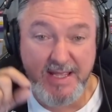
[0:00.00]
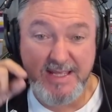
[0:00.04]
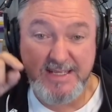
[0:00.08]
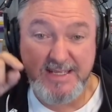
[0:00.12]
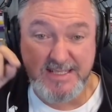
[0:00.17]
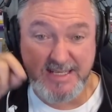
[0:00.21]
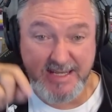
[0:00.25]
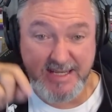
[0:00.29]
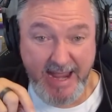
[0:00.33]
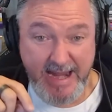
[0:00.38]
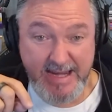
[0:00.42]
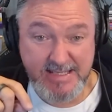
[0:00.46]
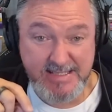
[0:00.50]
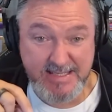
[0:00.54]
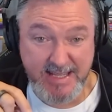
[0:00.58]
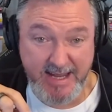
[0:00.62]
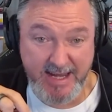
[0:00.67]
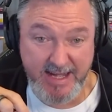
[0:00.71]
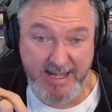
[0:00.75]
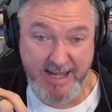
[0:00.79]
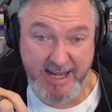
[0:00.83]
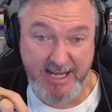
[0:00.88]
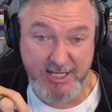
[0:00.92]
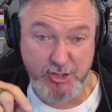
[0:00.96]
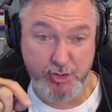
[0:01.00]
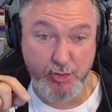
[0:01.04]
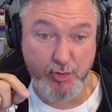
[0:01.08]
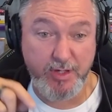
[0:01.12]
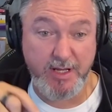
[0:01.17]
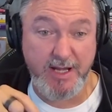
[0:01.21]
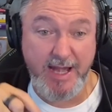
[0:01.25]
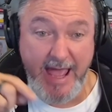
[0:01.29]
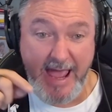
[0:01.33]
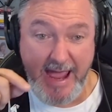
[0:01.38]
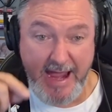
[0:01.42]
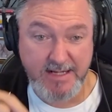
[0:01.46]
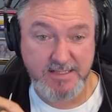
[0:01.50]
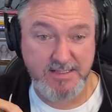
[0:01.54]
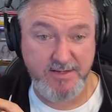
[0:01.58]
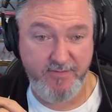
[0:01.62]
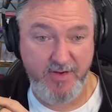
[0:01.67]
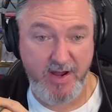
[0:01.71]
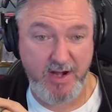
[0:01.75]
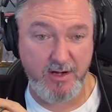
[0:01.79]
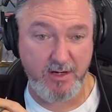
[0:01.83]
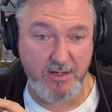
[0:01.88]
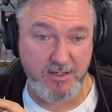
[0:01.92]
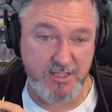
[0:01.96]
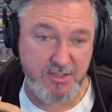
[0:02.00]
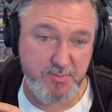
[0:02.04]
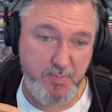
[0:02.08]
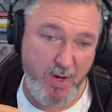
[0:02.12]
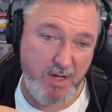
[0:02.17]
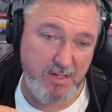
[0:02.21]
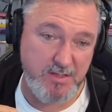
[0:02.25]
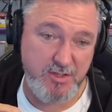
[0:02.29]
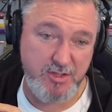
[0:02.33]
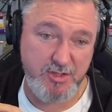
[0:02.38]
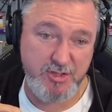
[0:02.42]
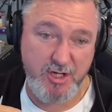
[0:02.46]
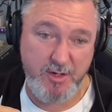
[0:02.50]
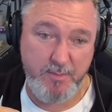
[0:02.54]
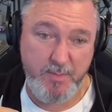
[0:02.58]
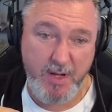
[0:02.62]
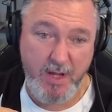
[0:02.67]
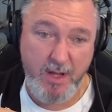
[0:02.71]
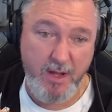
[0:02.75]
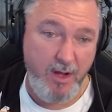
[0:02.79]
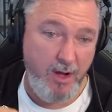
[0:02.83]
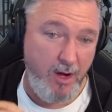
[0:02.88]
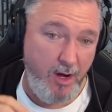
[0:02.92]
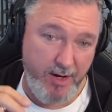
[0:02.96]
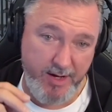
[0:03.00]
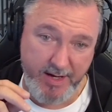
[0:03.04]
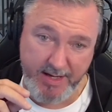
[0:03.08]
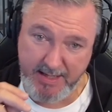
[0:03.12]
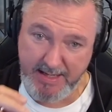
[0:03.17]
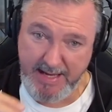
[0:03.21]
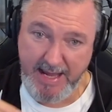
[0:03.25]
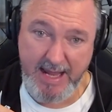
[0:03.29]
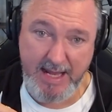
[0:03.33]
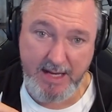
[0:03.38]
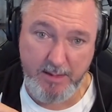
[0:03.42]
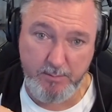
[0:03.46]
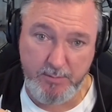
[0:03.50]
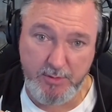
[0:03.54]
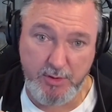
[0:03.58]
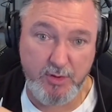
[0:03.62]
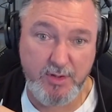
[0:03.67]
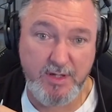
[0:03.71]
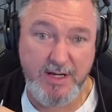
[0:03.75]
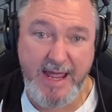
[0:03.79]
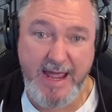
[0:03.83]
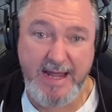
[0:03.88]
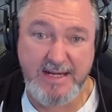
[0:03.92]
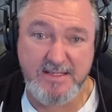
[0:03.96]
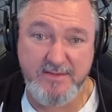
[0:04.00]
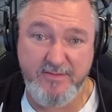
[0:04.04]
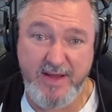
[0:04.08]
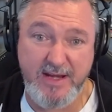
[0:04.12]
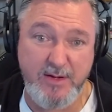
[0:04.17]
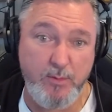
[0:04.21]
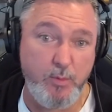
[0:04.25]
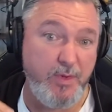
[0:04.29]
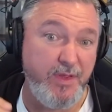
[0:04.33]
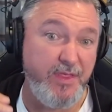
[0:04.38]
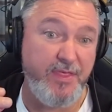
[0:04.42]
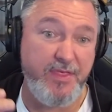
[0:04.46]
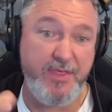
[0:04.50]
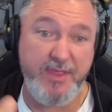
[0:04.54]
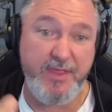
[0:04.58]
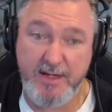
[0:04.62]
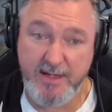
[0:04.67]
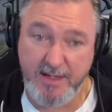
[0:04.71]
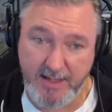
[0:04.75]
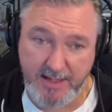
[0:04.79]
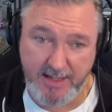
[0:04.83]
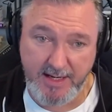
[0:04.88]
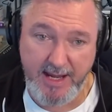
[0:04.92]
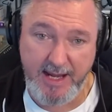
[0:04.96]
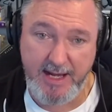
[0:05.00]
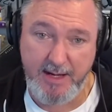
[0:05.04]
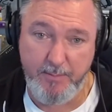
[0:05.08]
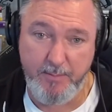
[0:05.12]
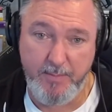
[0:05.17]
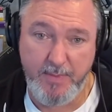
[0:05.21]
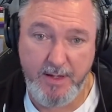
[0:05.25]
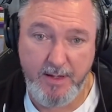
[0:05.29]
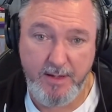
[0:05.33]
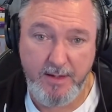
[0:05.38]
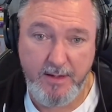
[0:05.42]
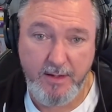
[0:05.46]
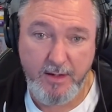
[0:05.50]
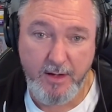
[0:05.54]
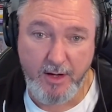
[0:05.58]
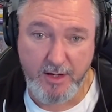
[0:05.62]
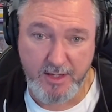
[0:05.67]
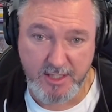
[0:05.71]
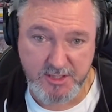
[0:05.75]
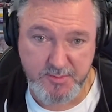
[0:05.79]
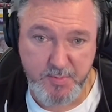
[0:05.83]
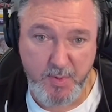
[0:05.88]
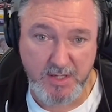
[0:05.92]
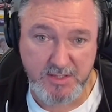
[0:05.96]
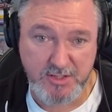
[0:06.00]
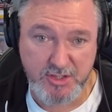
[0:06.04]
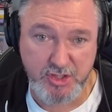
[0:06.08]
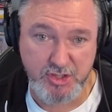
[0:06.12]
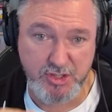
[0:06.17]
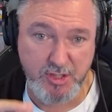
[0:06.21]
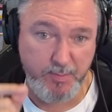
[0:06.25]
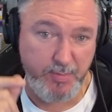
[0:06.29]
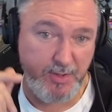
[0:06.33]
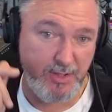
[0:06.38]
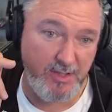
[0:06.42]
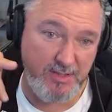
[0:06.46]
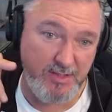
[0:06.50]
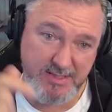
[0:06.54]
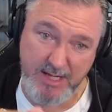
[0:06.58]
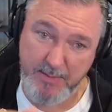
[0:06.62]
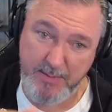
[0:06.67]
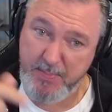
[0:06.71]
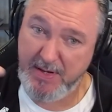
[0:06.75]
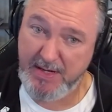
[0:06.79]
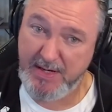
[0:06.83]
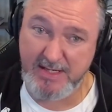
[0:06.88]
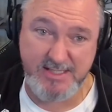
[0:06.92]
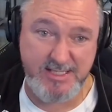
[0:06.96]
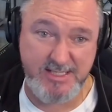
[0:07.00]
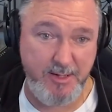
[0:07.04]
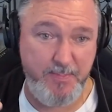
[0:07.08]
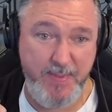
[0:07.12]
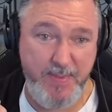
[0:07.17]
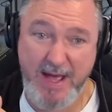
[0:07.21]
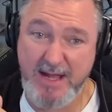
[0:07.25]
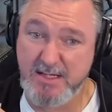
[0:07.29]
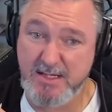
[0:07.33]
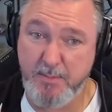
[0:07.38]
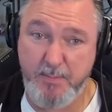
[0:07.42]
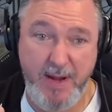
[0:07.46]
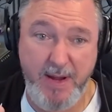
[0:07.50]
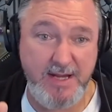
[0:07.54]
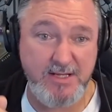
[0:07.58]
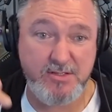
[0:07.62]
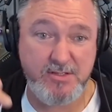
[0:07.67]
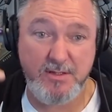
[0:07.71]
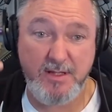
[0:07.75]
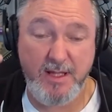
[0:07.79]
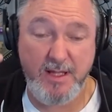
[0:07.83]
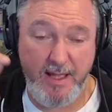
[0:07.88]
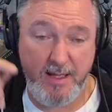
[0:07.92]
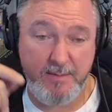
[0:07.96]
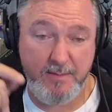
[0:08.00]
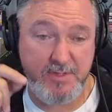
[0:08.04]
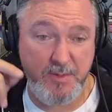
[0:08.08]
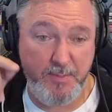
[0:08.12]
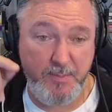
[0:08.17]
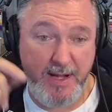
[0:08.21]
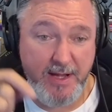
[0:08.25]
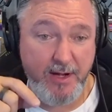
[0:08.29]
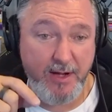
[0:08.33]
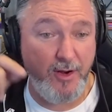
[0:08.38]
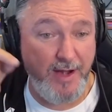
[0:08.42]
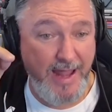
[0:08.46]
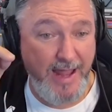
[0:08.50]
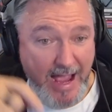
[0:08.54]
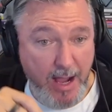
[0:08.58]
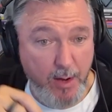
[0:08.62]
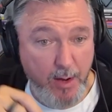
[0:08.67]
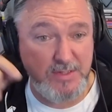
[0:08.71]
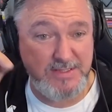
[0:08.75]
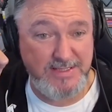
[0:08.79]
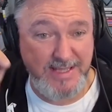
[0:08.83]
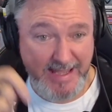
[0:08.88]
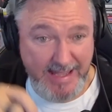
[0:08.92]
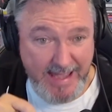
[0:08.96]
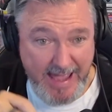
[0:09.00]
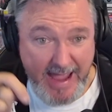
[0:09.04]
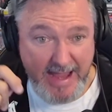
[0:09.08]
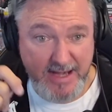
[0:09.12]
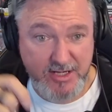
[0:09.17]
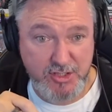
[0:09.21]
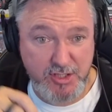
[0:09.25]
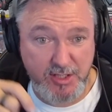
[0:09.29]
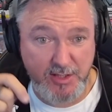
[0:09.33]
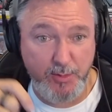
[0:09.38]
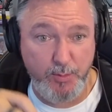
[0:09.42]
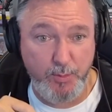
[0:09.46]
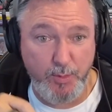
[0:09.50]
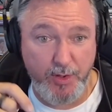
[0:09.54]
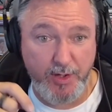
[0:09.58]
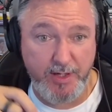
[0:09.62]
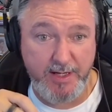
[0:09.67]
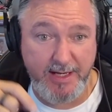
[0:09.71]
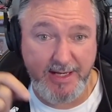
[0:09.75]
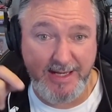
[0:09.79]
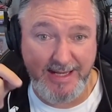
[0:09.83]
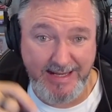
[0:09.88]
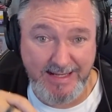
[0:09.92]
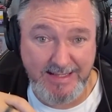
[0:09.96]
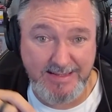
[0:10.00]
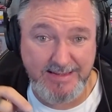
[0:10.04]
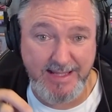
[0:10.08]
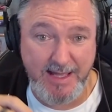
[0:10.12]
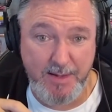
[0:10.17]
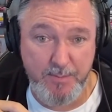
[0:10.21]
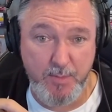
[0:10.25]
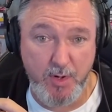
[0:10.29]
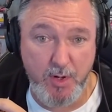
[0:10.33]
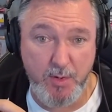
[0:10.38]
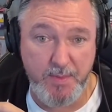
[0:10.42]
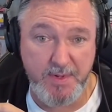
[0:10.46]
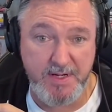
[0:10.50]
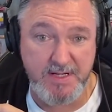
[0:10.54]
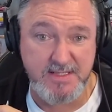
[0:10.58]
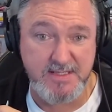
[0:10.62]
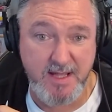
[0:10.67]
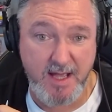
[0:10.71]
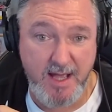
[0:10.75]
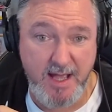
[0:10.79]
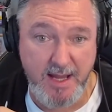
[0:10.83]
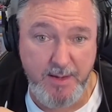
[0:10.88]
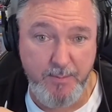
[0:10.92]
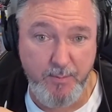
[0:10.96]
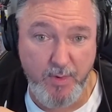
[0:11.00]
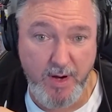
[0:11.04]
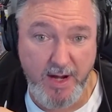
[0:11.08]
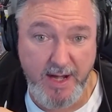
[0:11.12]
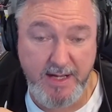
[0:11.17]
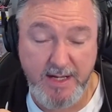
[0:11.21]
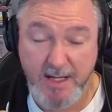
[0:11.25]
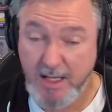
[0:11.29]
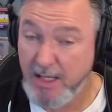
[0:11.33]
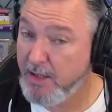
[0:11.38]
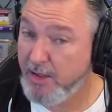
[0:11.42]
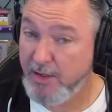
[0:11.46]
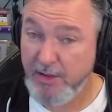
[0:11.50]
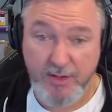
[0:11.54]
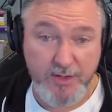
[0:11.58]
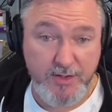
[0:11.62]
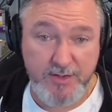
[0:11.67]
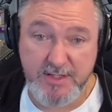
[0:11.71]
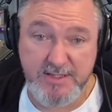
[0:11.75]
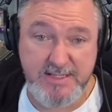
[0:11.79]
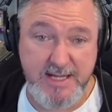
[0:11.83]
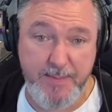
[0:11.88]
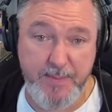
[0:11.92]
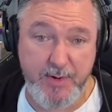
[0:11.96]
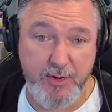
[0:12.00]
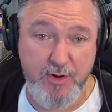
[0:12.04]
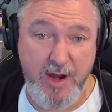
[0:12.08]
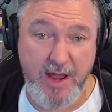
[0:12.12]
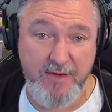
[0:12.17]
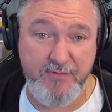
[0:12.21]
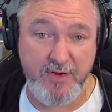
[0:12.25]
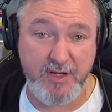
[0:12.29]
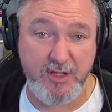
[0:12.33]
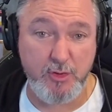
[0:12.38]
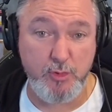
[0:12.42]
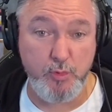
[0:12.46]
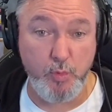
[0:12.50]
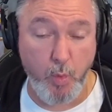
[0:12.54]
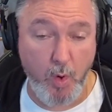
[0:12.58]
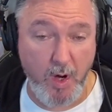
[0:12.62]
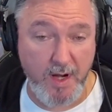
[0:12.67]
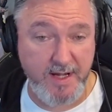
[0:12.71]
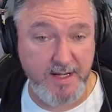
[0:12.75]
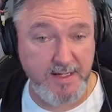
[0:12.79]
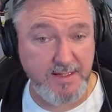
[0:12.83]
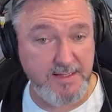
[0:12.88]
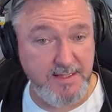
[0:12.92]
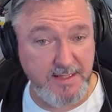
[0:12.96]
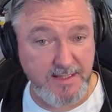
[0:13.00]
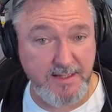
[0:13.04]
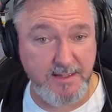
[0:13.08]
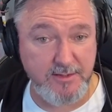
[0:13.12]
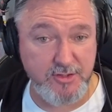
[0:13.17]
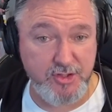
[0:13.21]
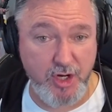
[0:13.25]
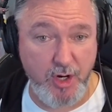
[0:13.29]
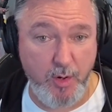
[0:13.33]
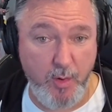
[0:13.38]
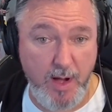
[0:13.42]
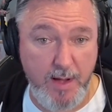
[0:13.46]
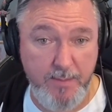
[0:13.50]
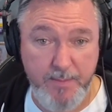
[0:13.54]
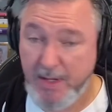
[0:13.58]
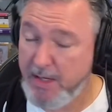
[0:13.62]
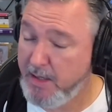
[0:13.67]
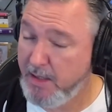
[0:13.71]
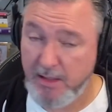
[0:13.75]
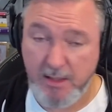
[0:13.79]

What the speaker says: Today's day and age, you can activate on a sponsorship on a game. You can activate within a game on a sponsorship. You can dip in and dip out depending on how it's actually working in that moment in time, right? The demographic you wanted didn't show up.